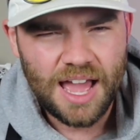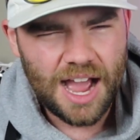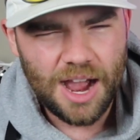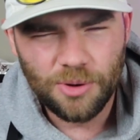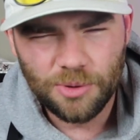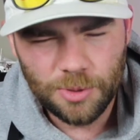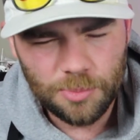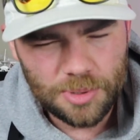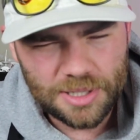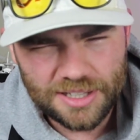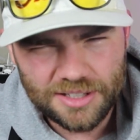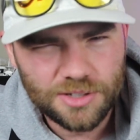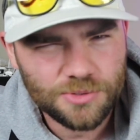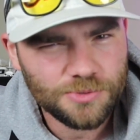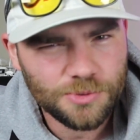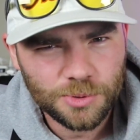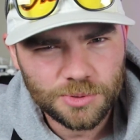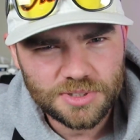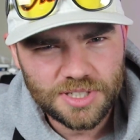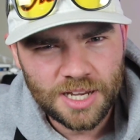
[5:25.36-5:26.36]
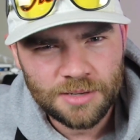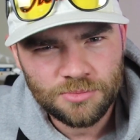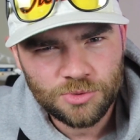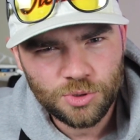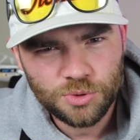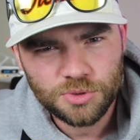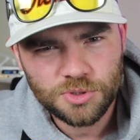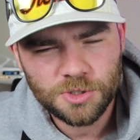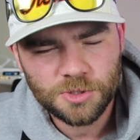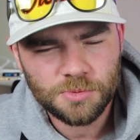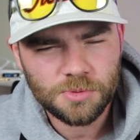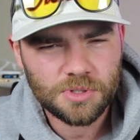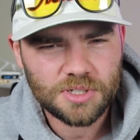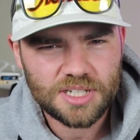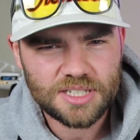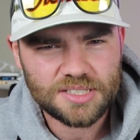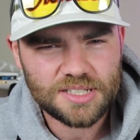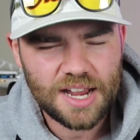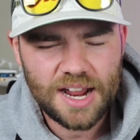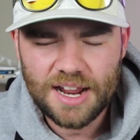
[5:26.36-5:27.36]
I wanna be like a full-time YouTuber
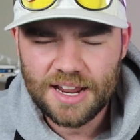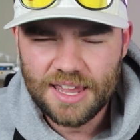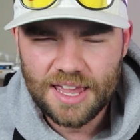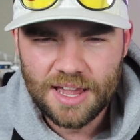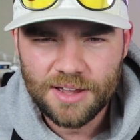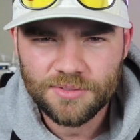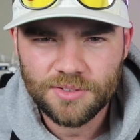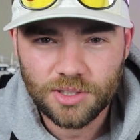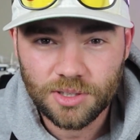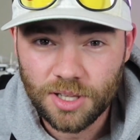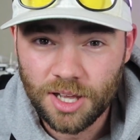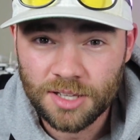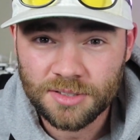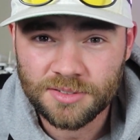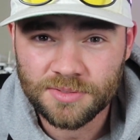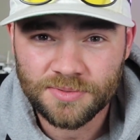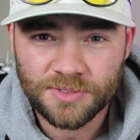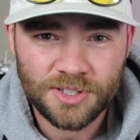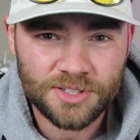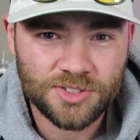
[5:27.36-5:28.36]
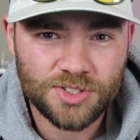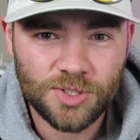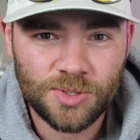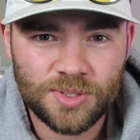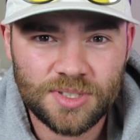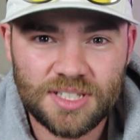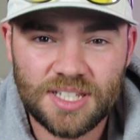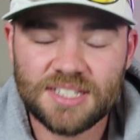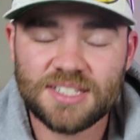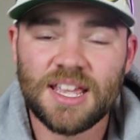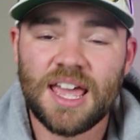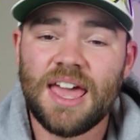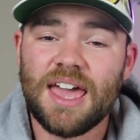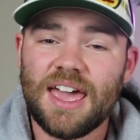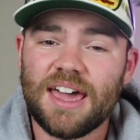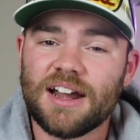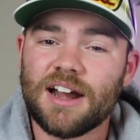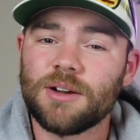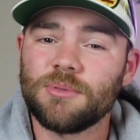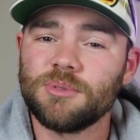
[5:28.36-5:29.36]
because I have lots of fun doing this
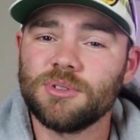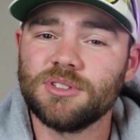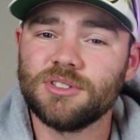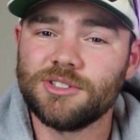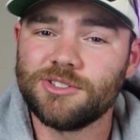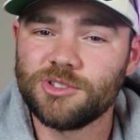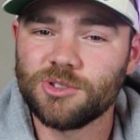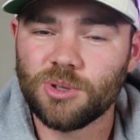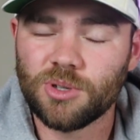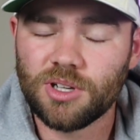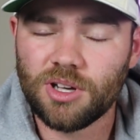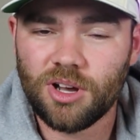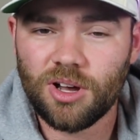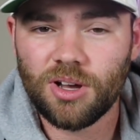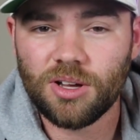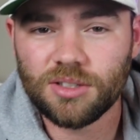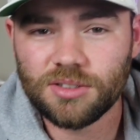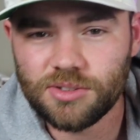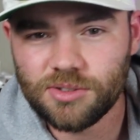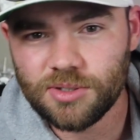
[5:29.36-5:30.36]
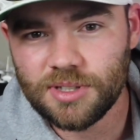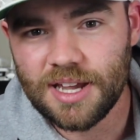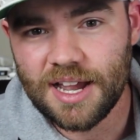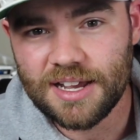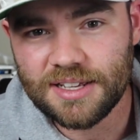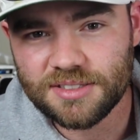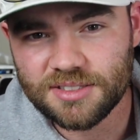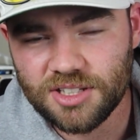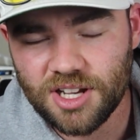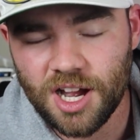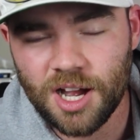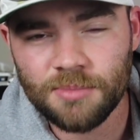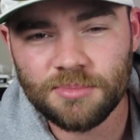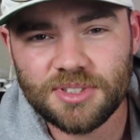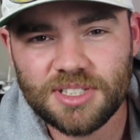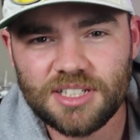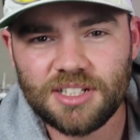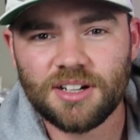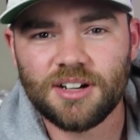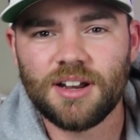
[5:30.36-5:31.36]
and I really enjoy all you guys
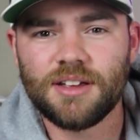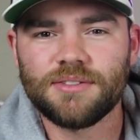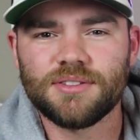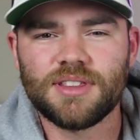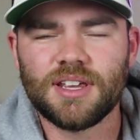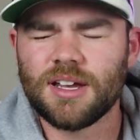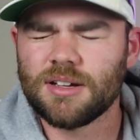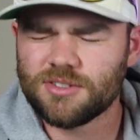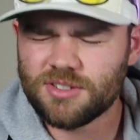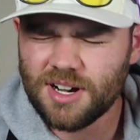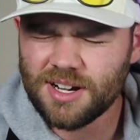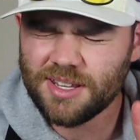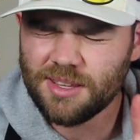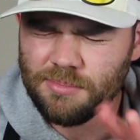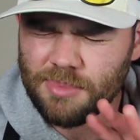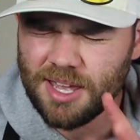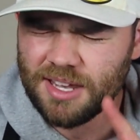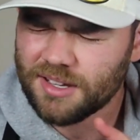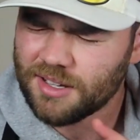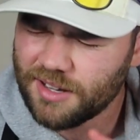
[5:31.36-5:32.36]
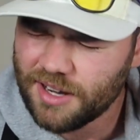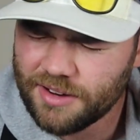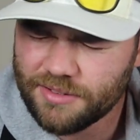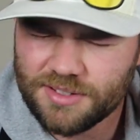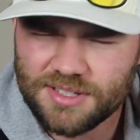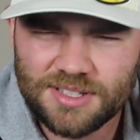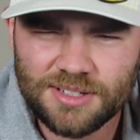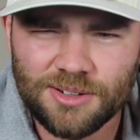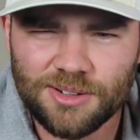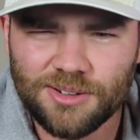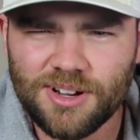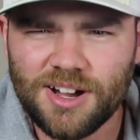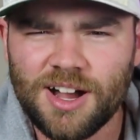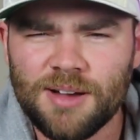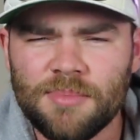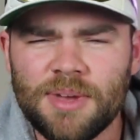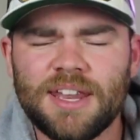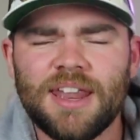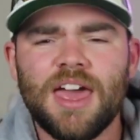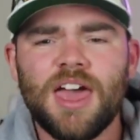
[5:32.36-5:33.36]
commenting on everything. I try to get back on every single
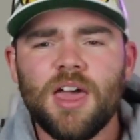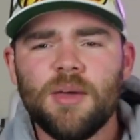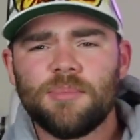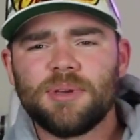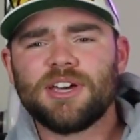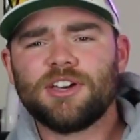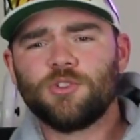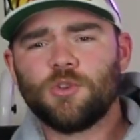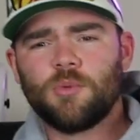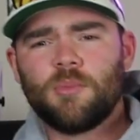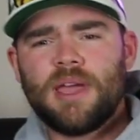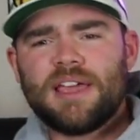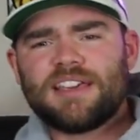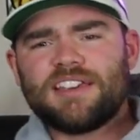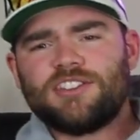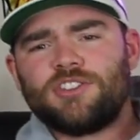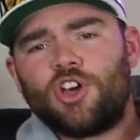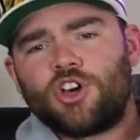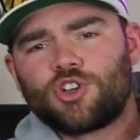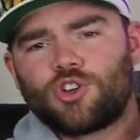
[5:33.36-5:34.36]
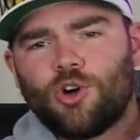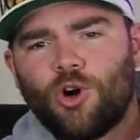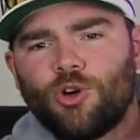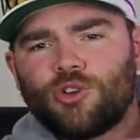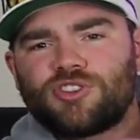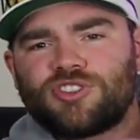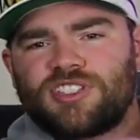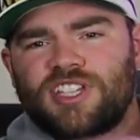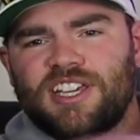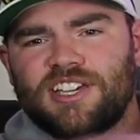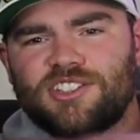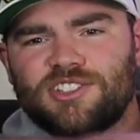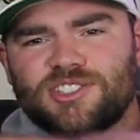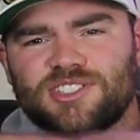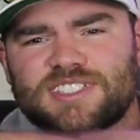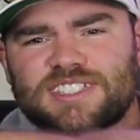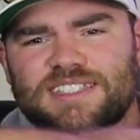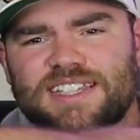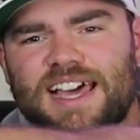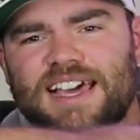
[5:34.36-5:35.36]
comment because we're making cool
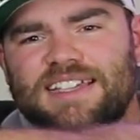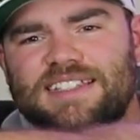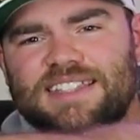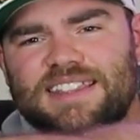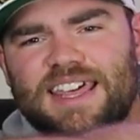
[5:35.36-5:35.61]
sneakers like